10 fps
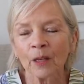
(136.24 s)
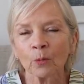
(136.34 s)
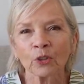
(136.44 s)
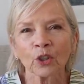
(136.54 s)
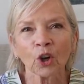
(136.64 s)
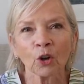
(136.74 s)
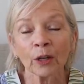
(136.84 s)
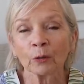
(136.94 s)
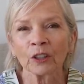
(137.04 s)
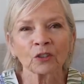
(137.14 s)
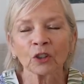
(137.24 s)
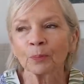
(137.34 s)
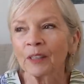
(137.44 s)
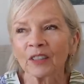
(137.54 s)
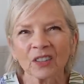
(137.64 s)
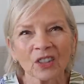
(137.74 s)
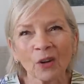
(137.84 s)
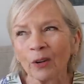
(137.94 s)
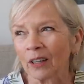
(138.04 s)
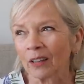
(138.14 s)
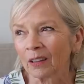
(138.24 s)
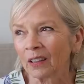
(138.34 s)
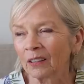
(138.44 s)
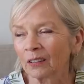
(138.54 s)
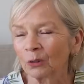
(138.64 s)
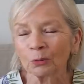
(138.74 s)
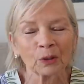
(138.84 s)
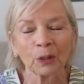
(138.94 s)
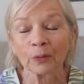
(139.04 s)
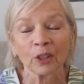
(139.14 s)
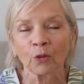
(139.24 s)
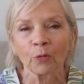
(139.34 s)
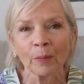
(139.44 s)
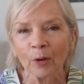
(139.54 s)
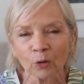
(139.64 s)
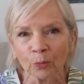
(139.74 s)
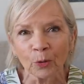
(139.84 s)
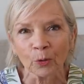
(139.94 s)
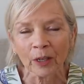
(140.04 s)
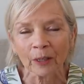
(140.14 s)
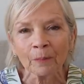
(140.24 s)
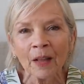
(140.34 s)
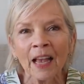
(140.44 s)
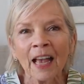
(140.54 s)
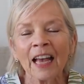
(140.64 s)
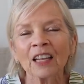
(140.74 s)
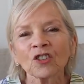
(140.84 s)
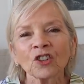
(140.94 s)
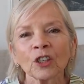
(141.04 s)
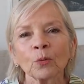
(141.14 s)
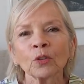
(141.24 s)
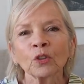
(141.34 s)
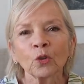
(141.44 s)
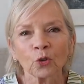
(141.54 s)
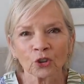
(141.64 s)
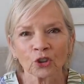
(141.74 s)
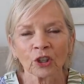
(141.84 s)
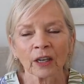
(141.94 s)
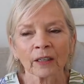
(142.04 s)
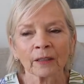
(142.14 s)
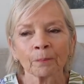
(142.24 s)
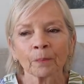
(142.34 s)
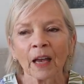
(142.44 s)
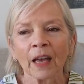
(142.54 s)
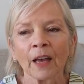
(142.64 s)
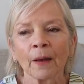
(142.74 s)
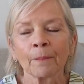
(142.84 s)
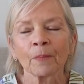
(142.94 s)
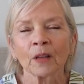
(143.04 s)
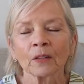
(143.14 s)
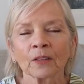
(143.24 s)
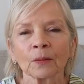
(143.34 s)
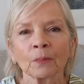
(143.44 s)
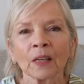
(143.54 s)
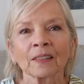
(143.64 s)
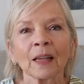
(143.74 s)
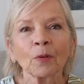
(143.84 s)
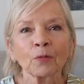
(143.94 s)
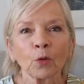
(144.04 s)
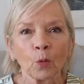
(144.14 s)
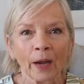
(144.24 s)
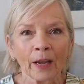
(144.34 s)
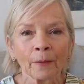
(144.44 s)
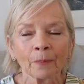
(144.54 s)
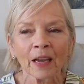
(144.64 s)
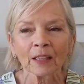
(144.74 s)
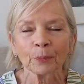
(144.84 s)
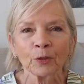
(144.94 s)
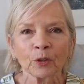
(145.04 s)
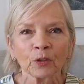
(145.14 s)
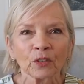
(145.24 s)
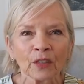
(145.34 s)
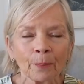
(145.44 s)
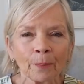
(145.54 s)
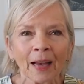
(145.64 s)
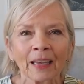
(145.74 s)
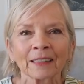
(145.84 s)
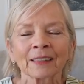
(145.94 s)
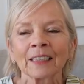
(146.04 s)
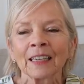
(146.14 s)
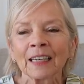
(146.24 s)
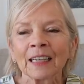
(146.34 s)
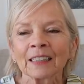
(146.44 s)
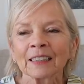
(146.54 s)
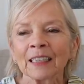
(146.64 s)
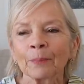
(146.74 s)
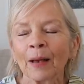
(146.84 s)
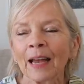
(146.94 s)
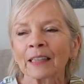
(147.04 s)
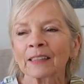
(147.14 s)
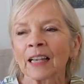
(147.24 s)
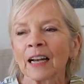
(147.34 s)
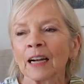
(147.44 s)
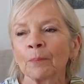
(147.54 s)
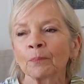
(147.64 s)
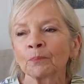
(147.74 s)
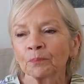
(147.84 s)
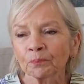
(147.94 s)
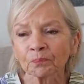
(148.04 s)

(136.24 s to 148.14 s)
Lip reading: It had just been snowing, I think, or it was a grim old morning, and she was launching some summer footwear, espadrilles, slingbacks,